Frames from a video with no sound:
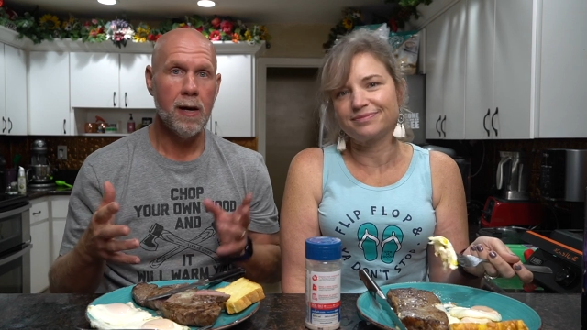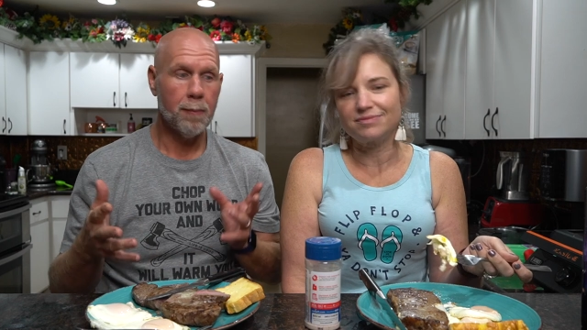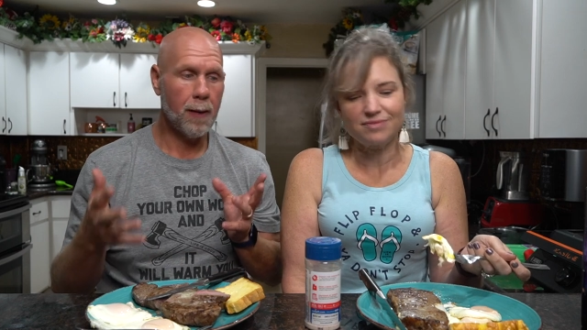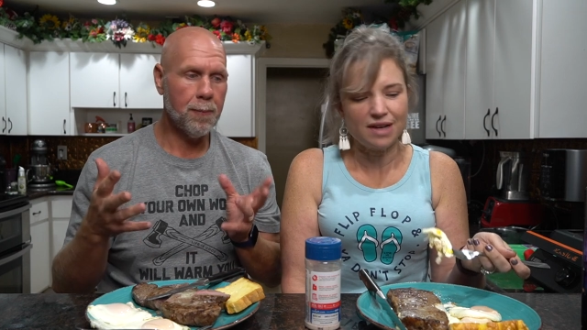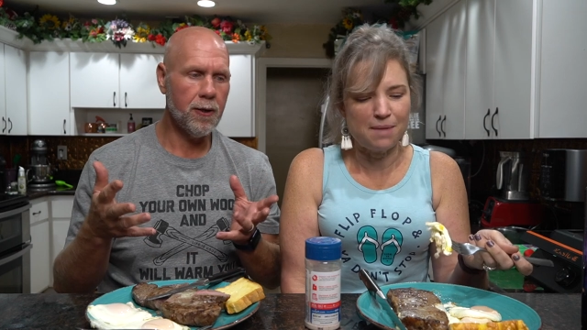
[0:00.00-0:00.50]

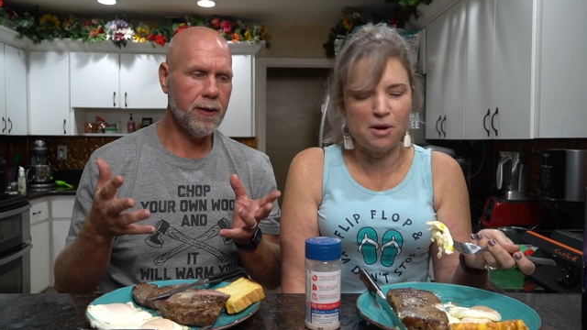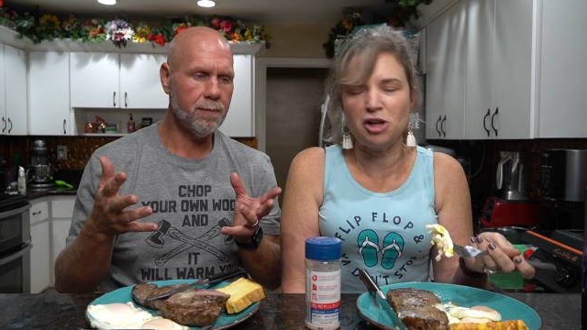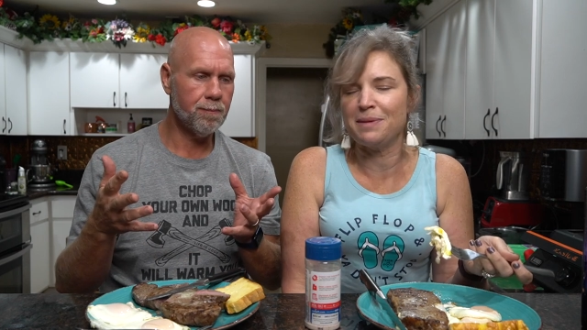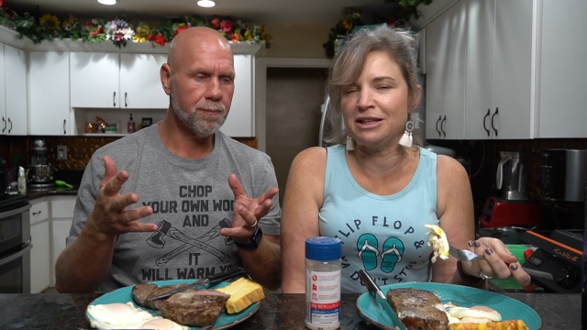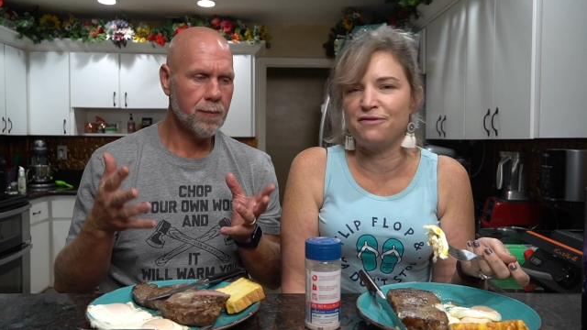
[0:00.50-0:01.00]
Speaker 1: But I put
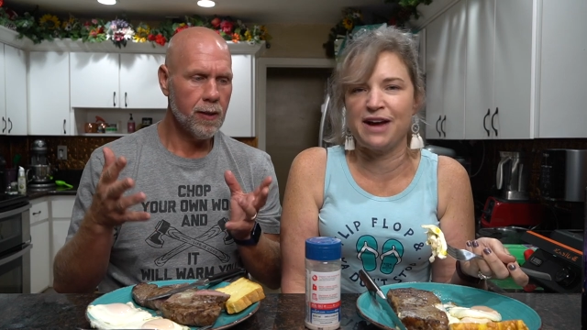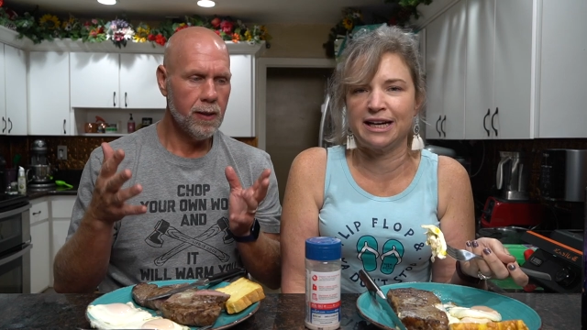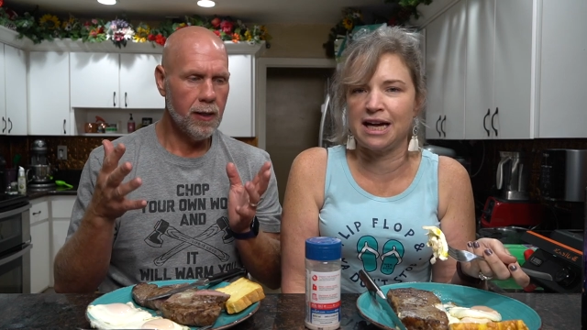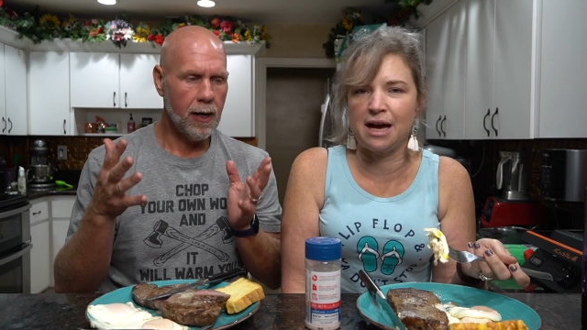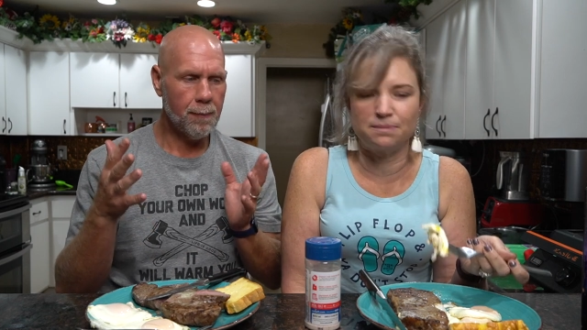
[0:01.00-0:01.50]
all about the
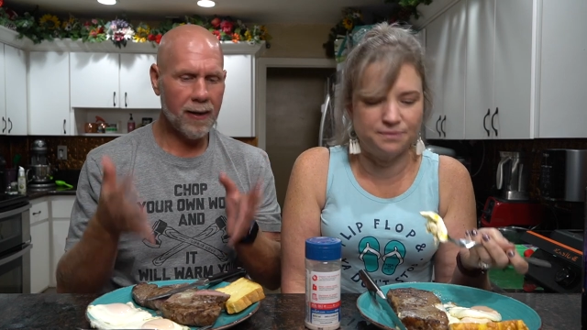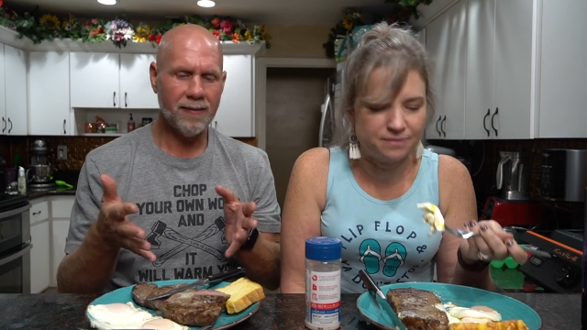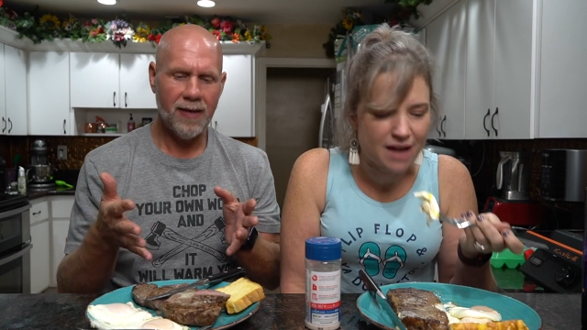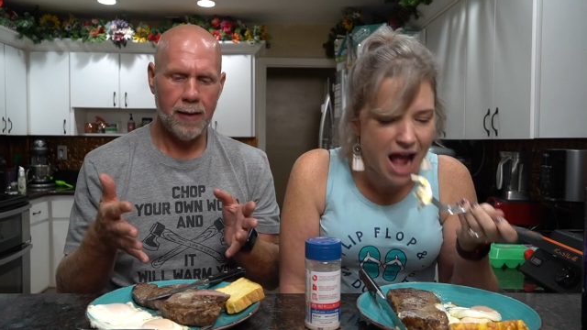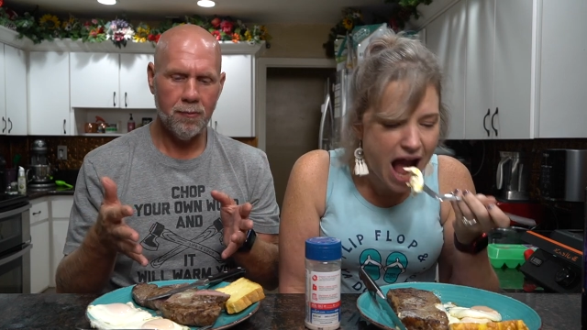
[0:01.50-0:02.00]
fat cap. About
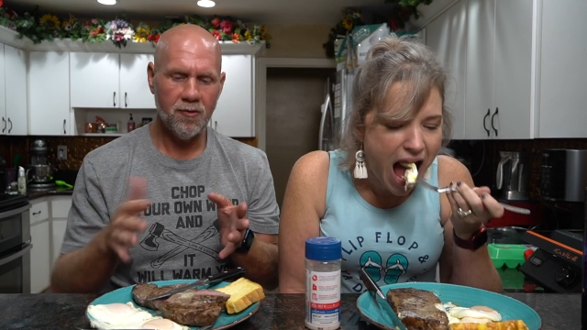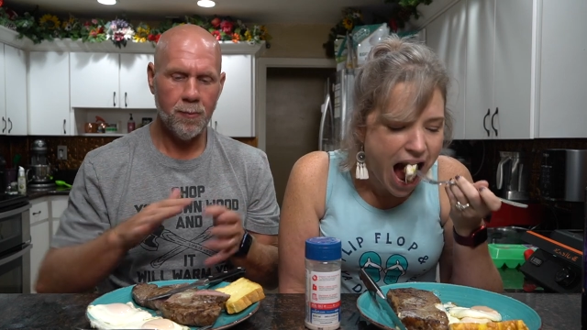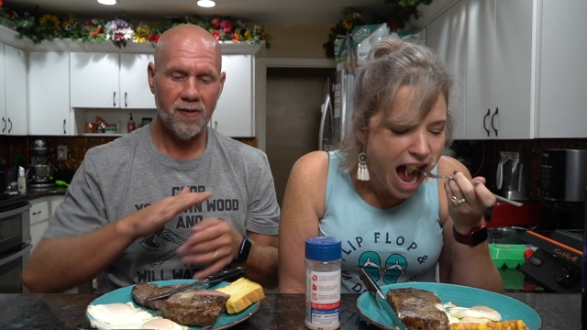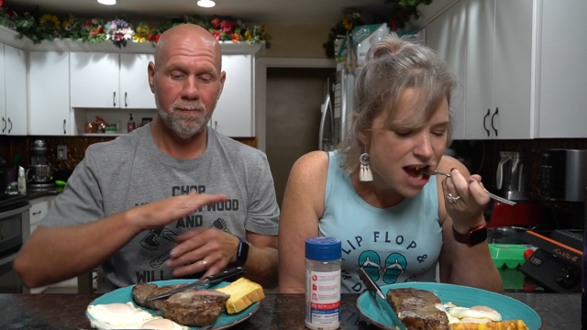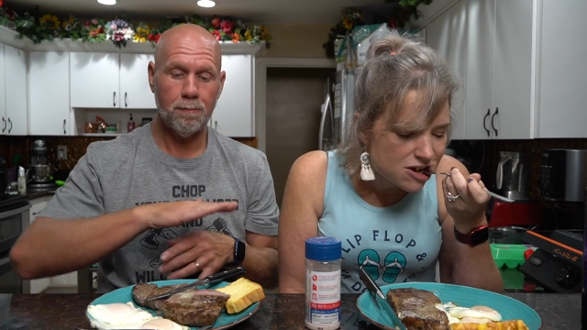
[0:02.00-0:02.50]
a
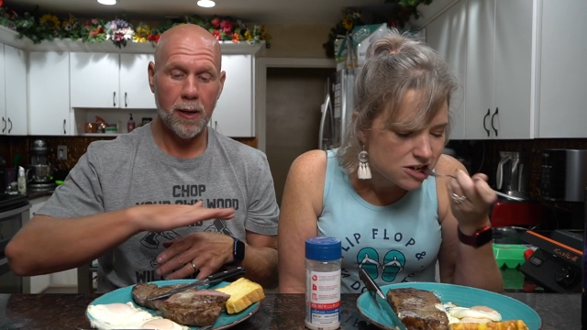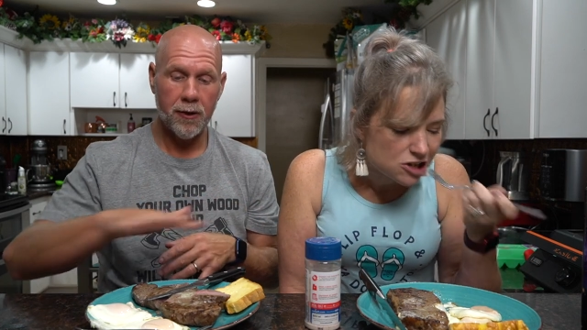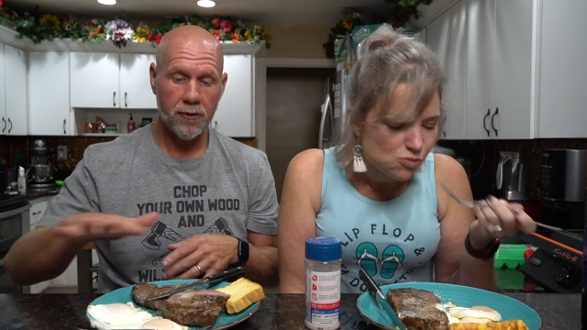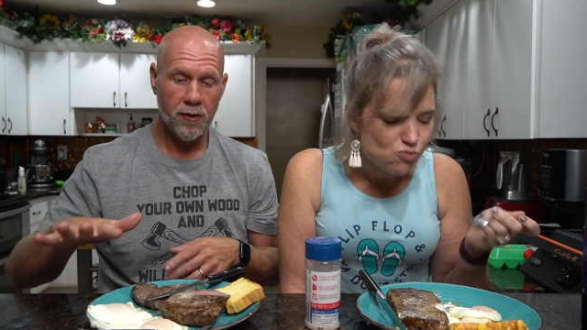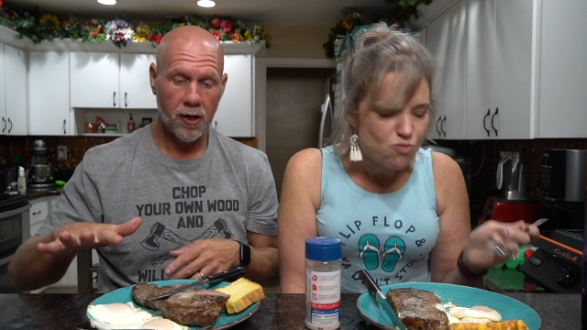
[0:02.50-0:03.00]
tablespoon of
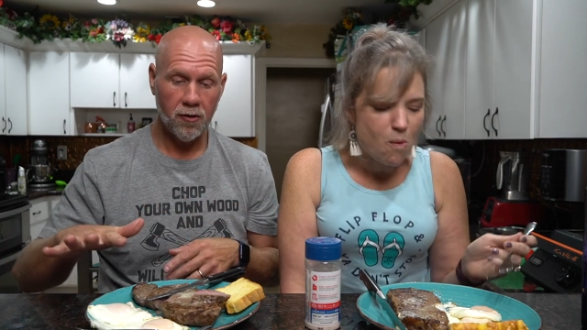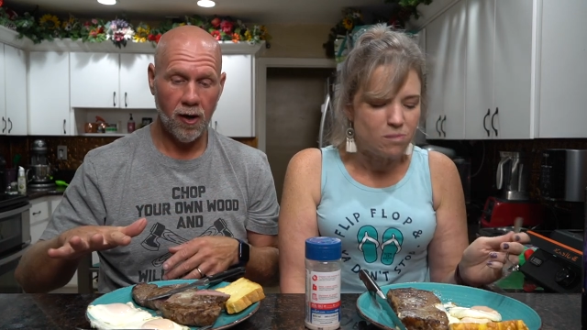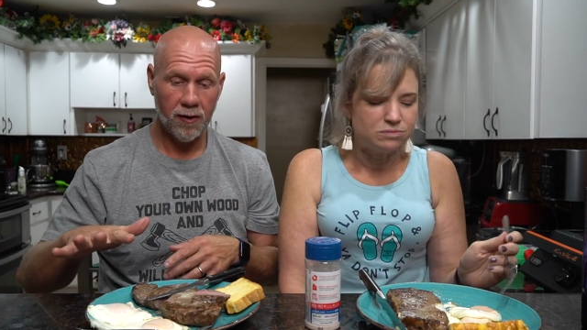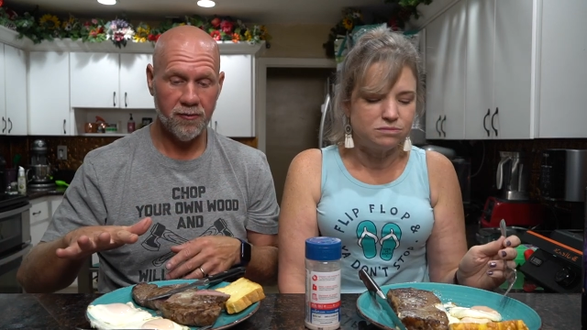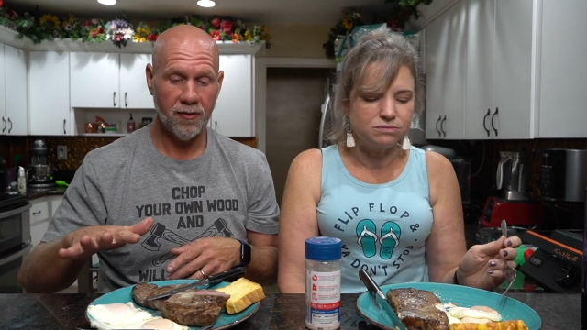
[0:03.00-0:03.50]
butter
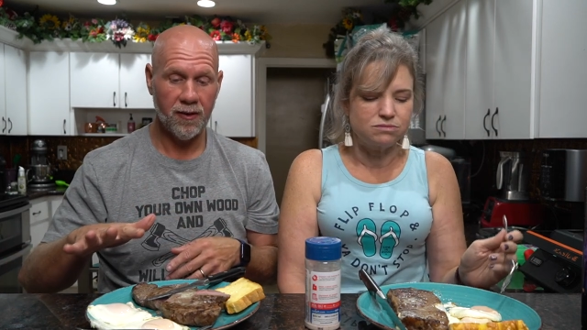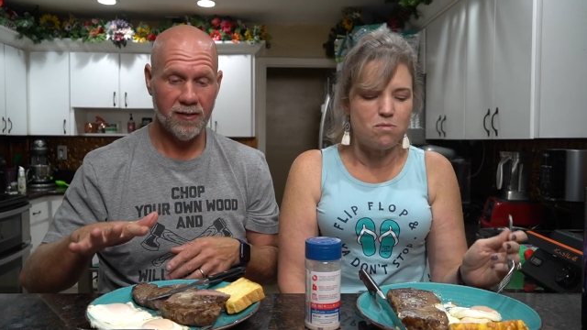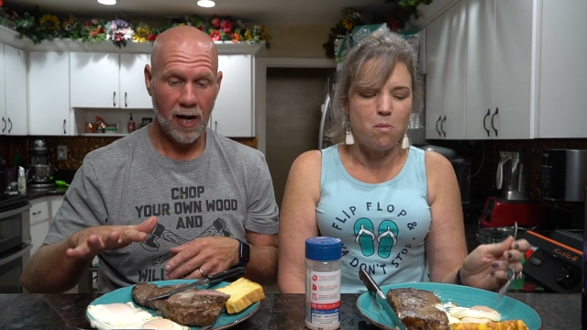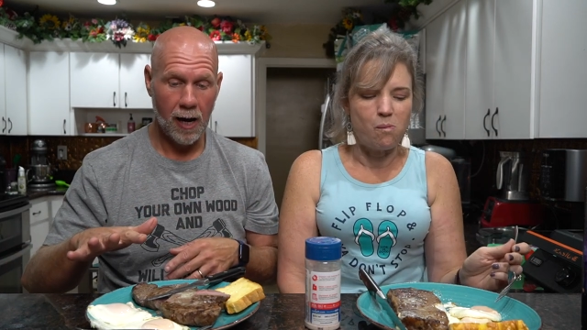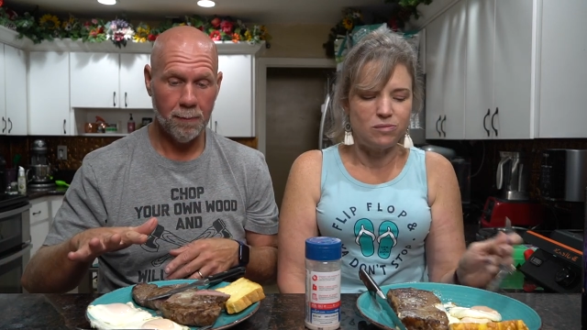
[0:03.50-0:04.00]
across the
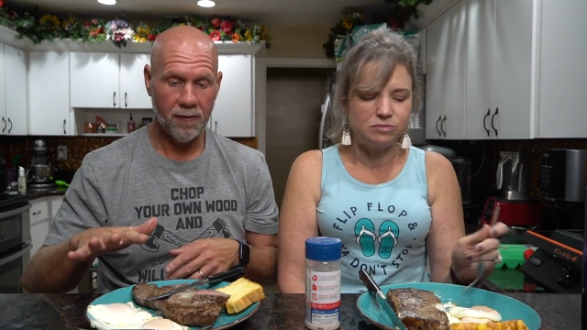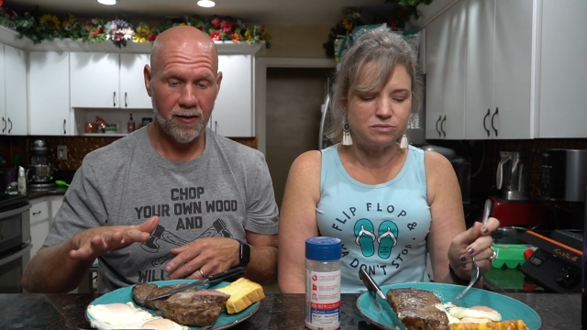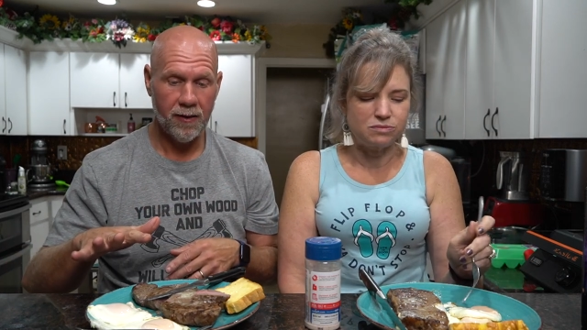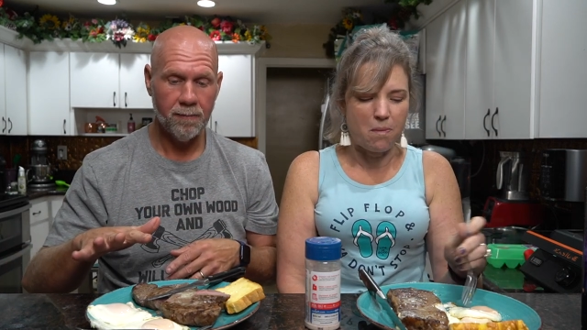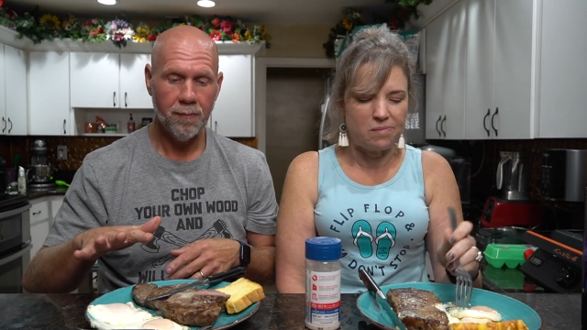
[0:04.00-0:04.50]
top of
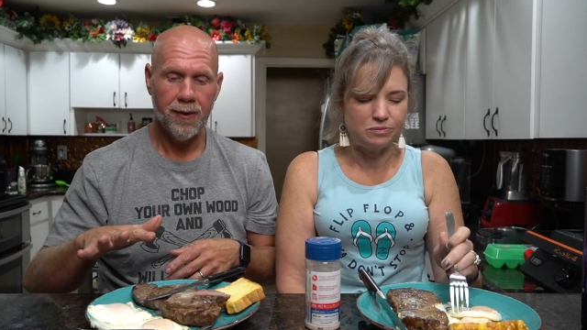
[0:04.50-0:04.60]
it.